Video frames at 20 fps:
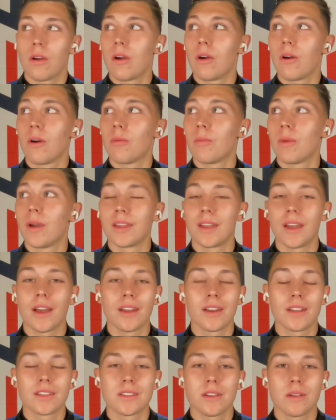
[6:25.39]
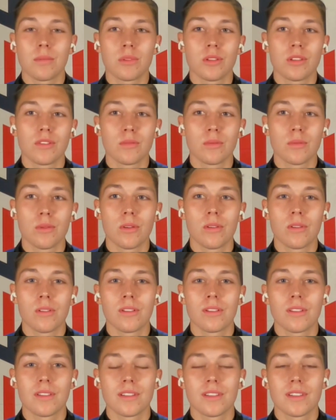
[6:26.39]
That is, oh I, I stand
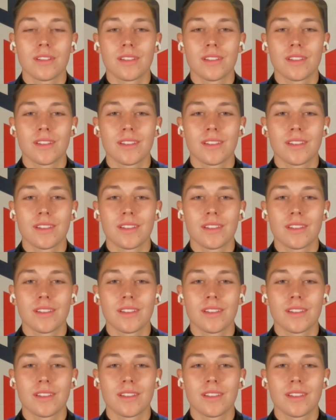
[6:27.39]
that.